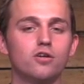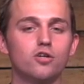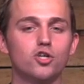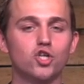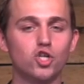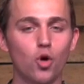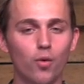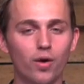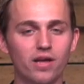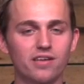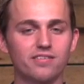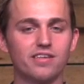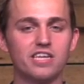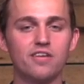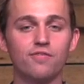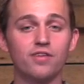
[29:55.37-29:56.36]
showing us
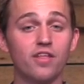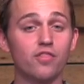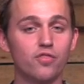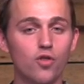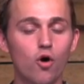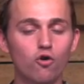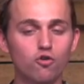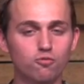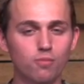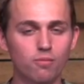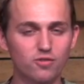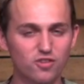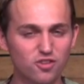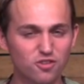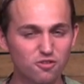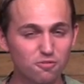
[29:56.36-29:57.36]
that even in those
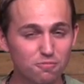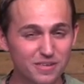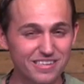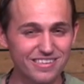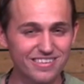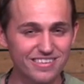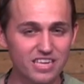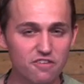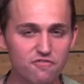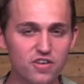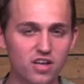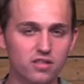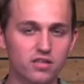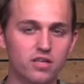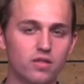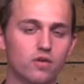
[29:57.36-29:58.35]
moments,
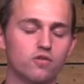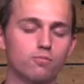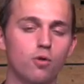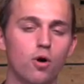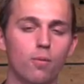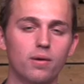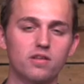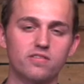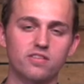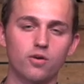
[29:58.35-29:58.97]
specifically those moments,